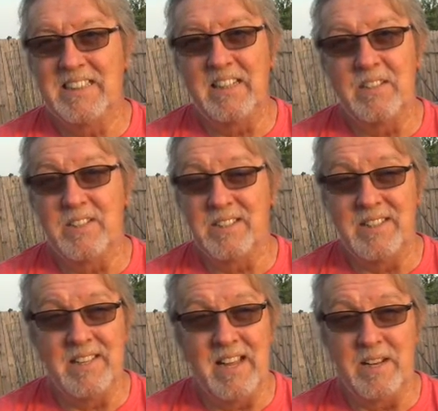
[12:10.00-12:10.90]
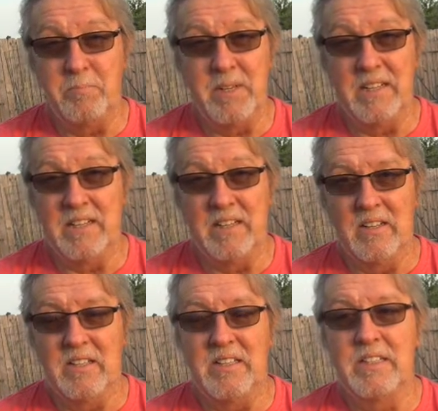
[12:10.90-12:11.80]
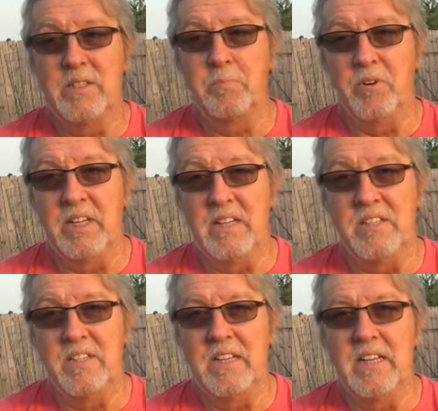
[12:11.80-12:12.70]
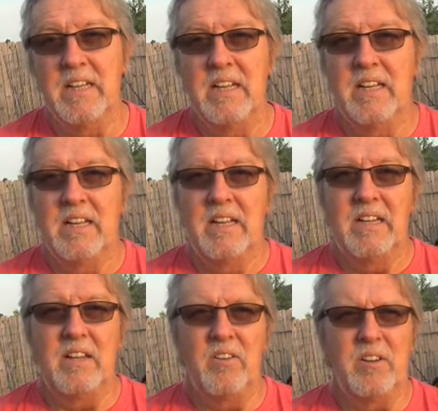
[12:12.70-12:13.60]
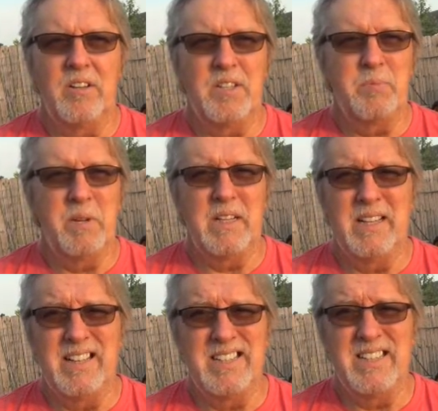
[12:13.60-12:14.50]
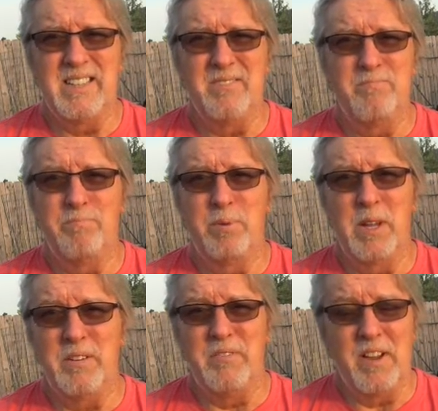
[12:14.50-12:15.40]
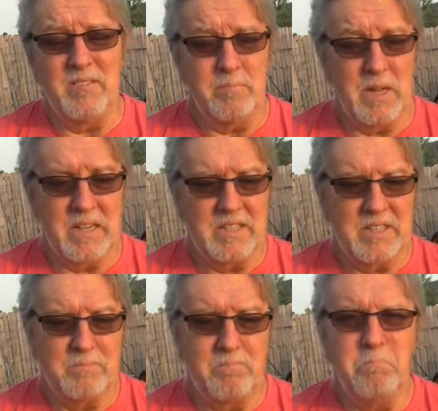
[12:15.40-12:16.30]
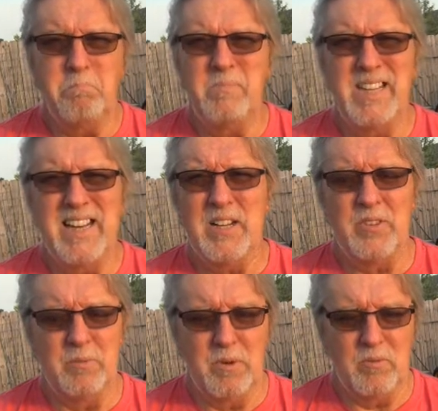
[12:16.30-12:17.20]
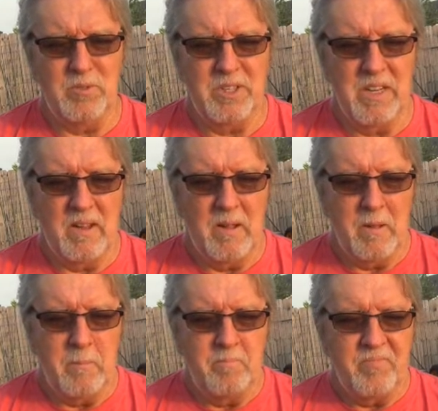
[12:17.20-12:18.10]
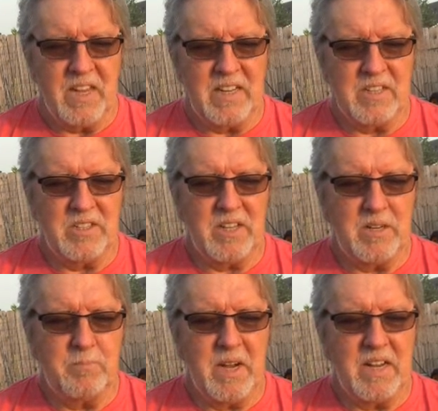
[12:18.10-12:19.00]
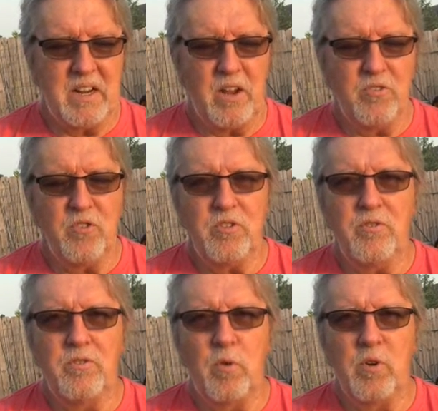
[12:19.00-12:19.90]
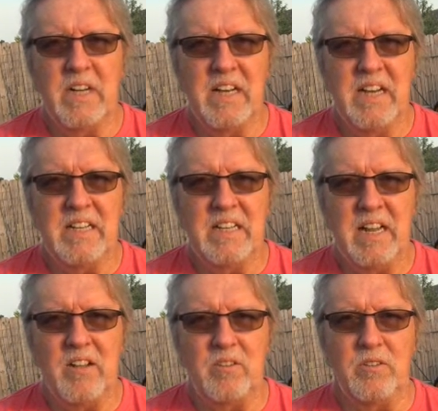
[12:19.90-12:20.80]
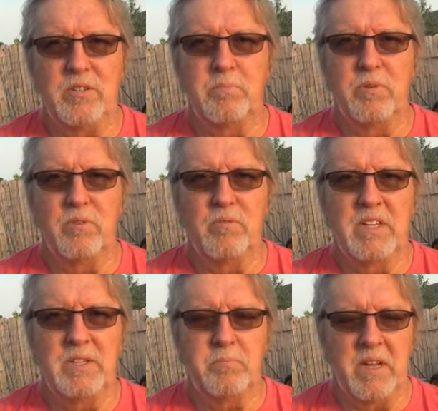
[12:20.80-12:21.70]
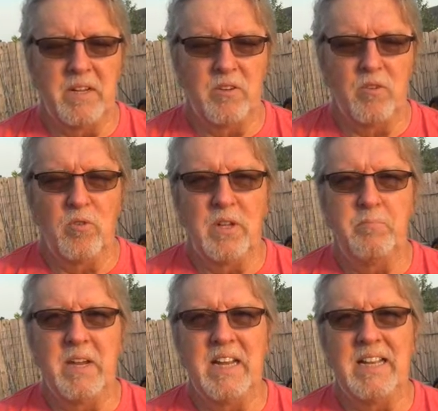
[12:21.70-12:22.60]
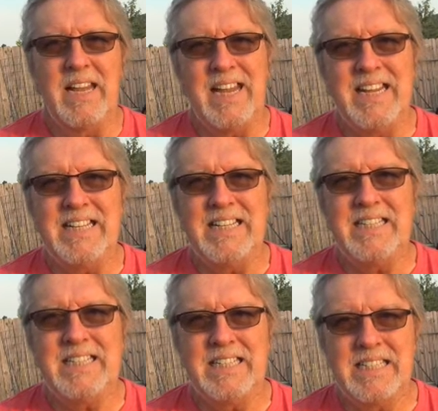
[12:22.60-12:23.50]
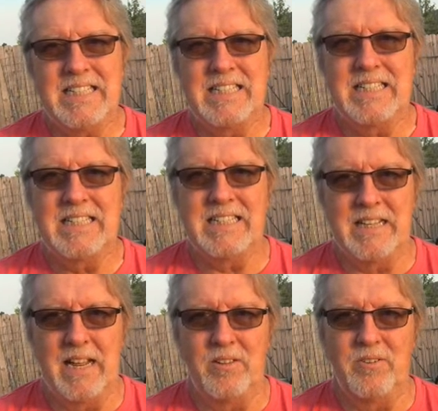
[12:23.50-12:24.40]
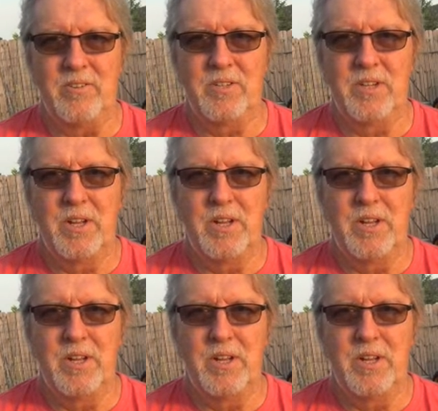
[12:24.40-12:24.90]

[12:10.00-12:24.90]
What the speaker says: It's not a big deal. It's pretty easy. You're going to spend less than probably $5, 10 at the most. And instead of paying $149 per raised bed, you're only paying $86